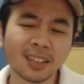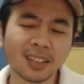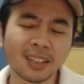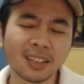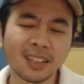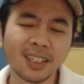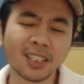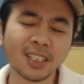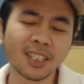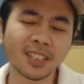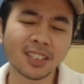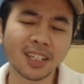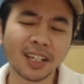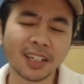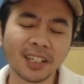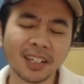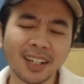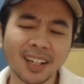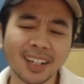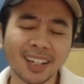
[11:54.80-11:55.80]
this is
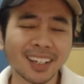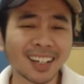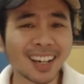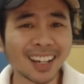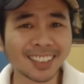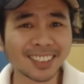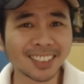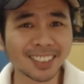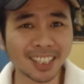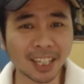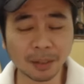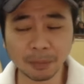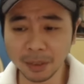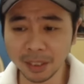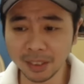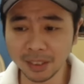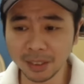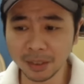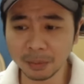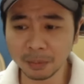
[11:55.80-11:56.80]
kind of like
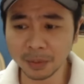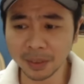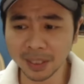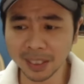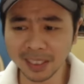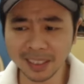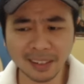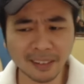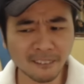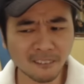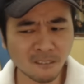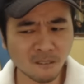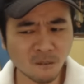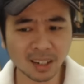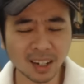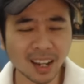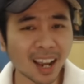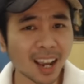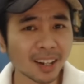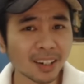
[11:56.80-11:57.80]
Asami, but
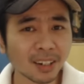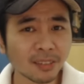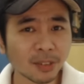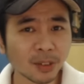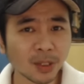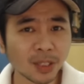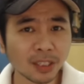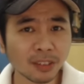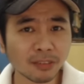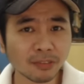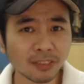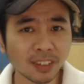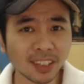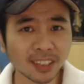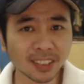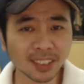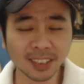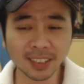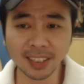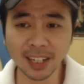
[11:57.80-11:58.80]
I never really
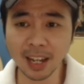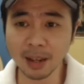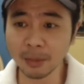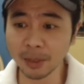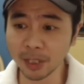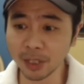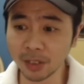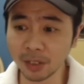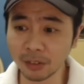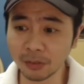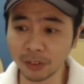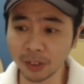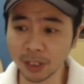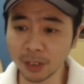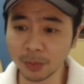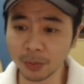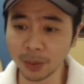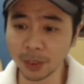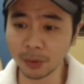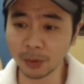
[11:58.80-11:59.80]
felt the damage
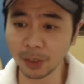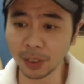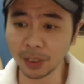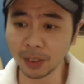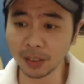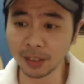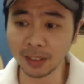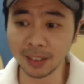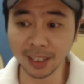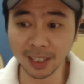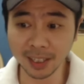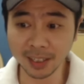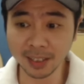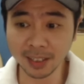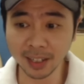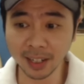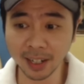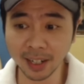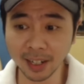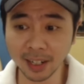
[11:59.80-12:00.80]
difference between
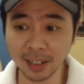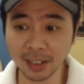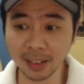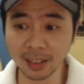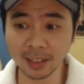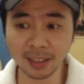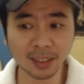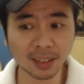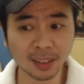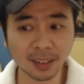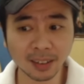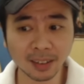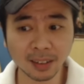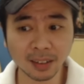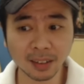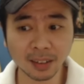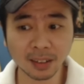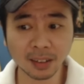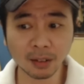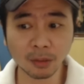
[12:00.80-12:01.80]
this and
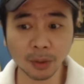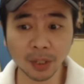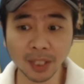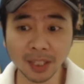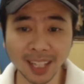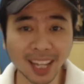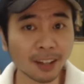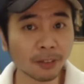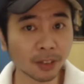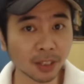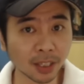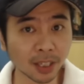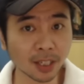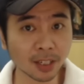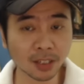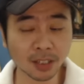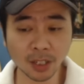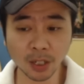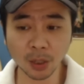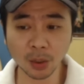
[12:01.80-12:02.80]
without
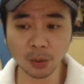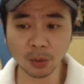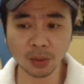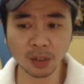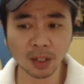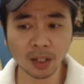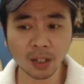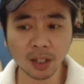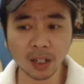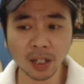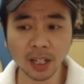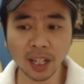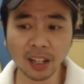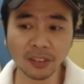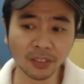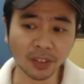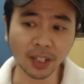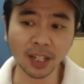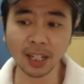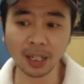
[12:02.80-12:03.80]
this. So
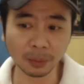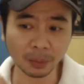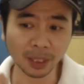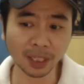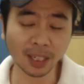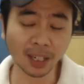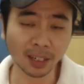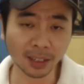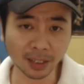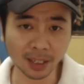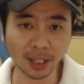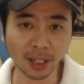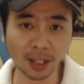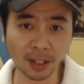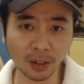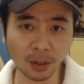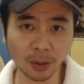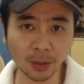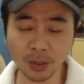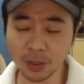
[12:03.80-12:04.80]
if the enemy got
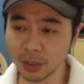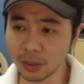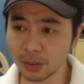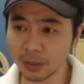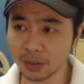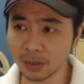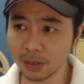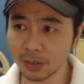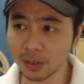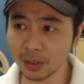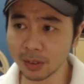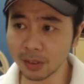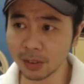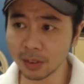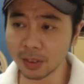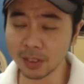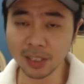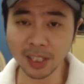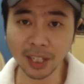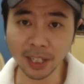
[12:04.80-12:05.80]
those
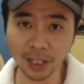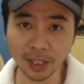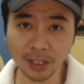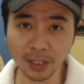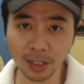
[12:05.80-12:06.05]
status